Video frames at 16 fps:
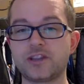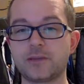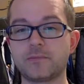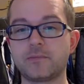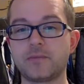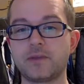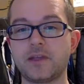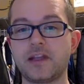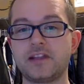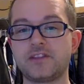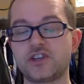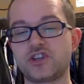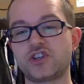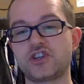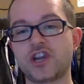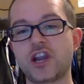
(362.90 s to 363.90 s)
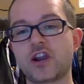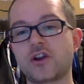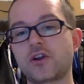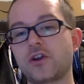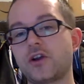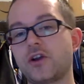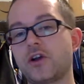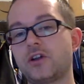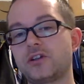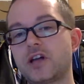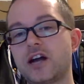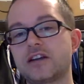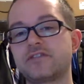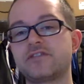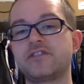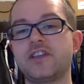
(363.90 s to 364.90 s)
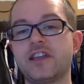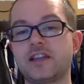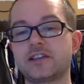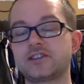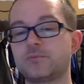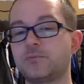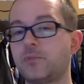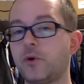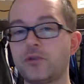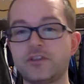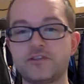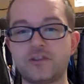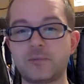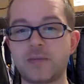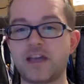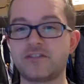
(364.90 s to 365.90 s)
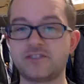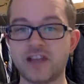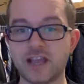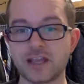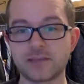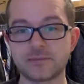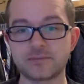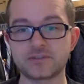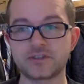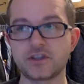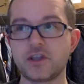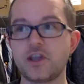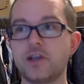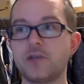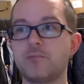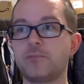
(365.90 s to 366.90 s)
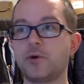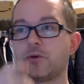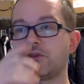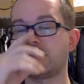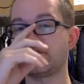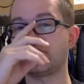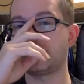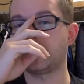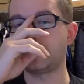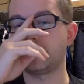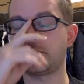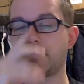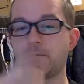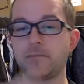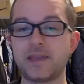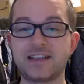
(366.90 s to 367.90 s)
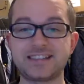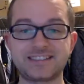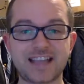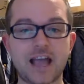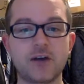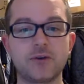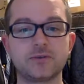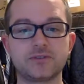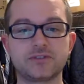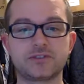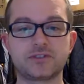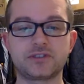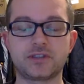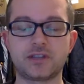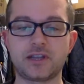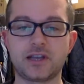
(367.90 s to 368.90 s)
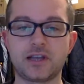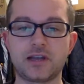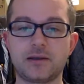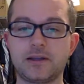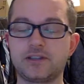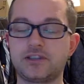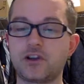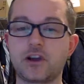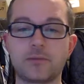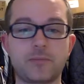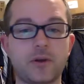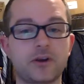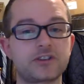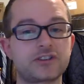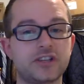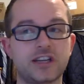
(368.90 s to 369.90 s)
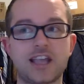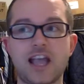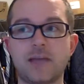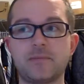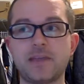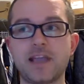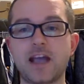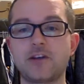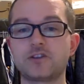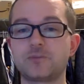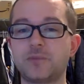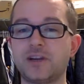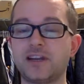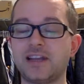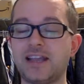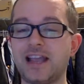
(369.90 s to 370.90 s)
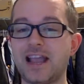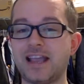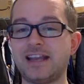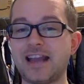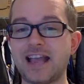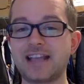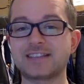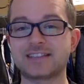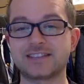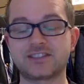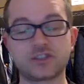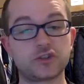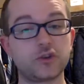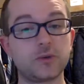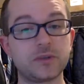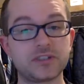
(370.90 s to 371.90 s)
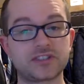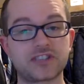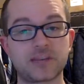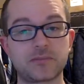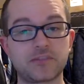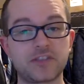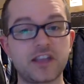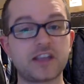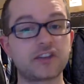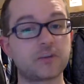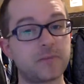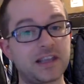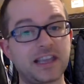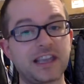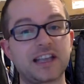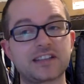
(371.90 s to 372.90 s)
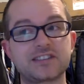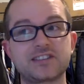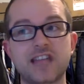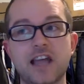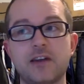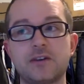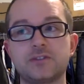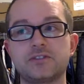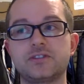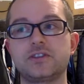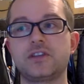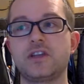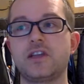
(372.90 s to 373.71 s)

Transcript: them. They share a lot of things. Both of them have names. Both of them make sounds. A dog barks and a cat meows, but in essence, they're doing the same thing. They're making a sound.